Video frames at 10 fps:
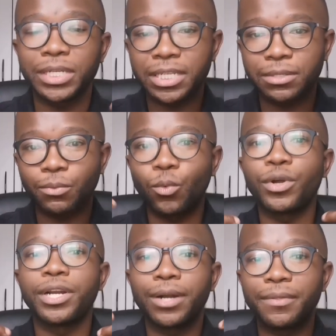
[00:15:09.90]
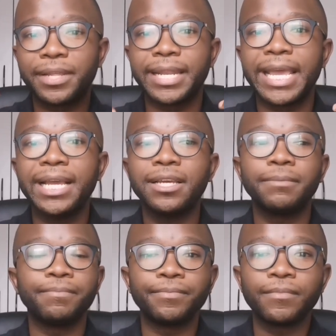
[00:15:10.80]
which is worn around the neck.
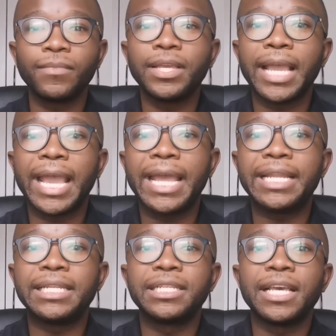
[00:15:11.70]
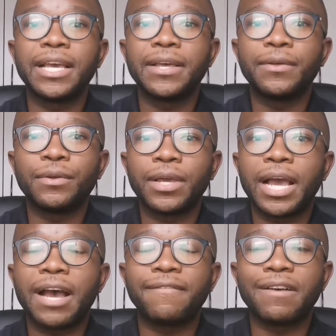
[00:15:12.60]
And
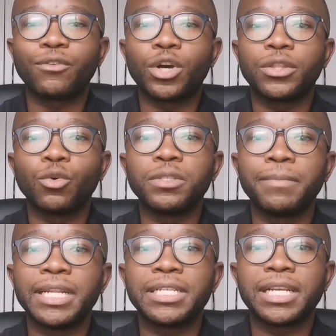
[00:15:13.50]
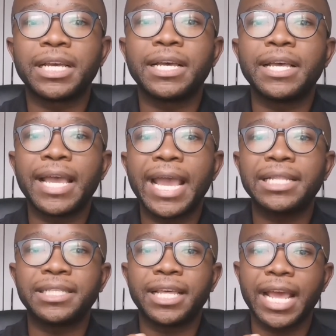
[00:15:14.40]
I've got those miniature
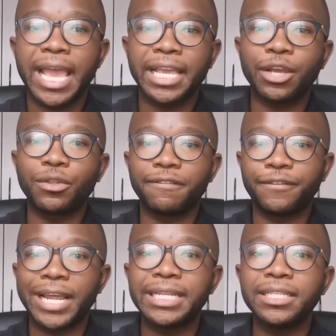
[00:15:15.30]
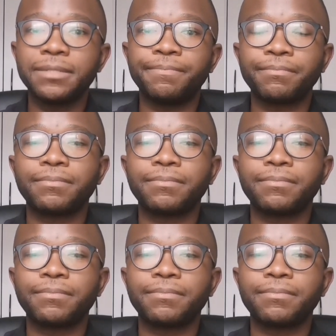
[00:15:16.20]
hats that are hanging on the front.